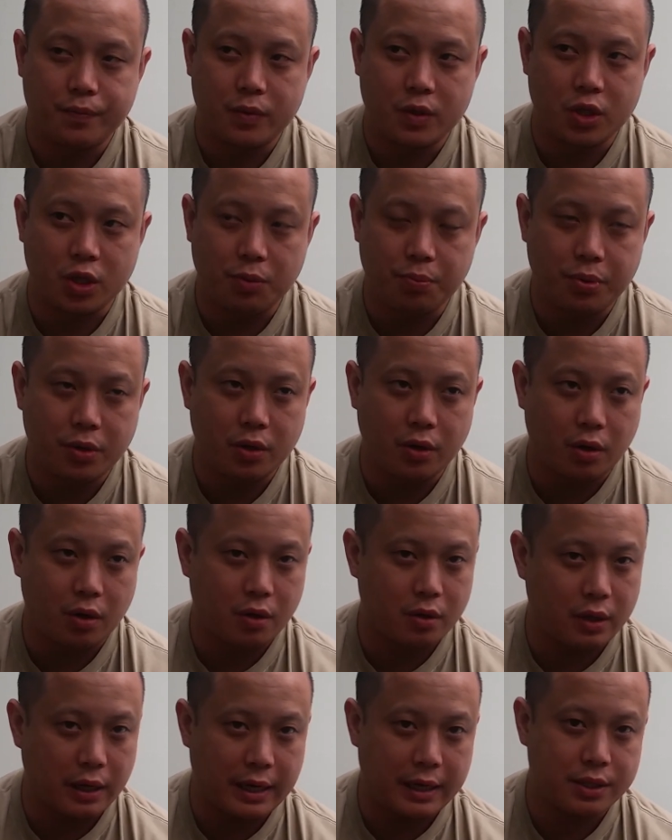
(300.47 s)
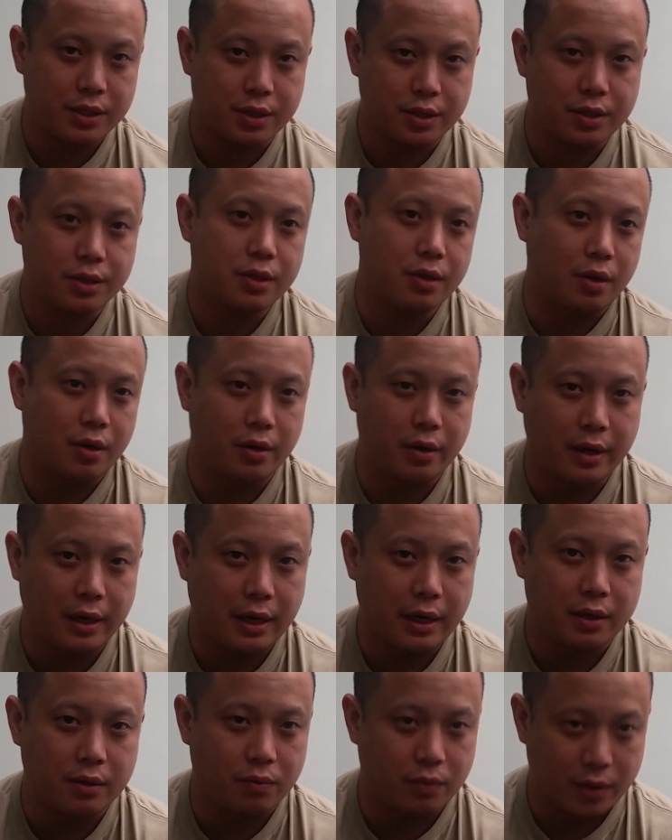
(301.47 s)
CPR classes are
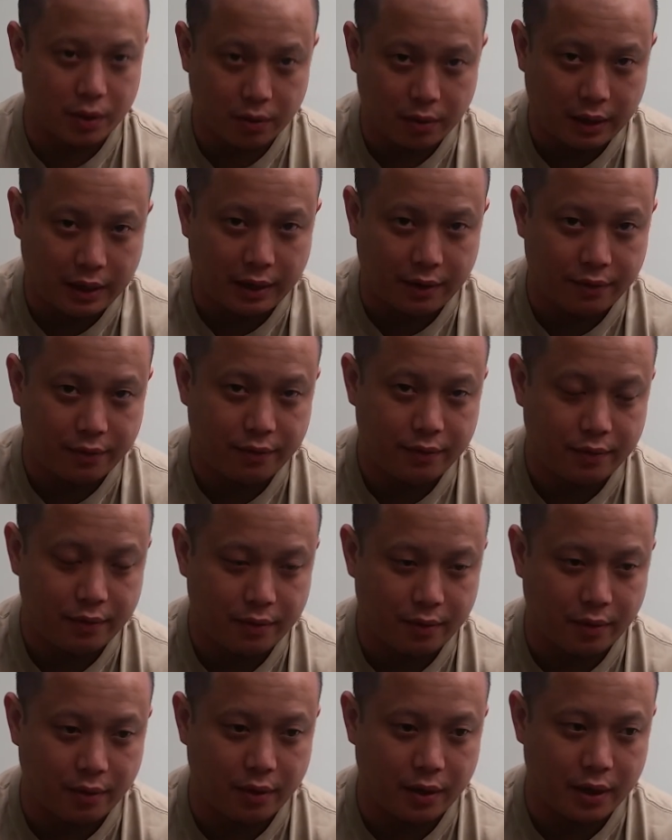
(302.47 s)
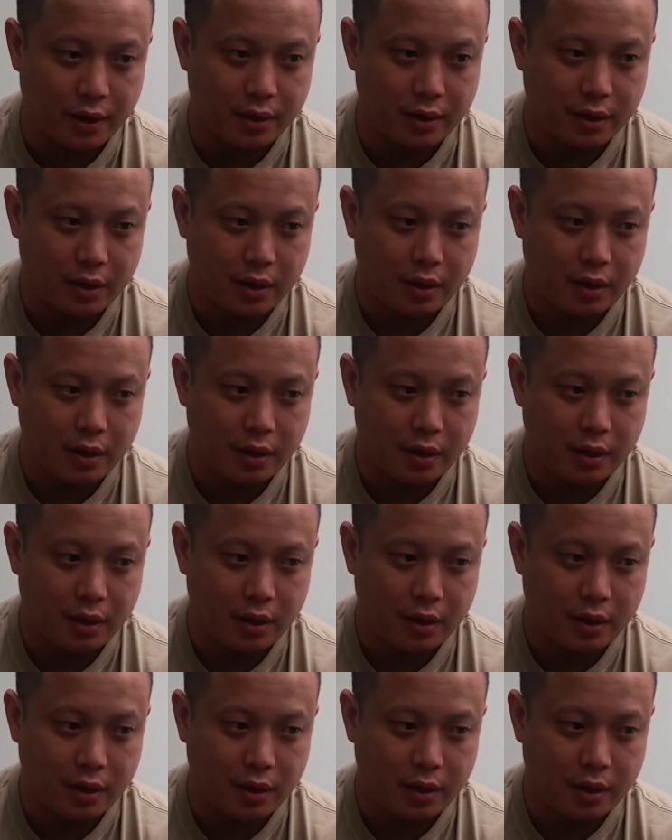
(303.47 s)
not real life, All right,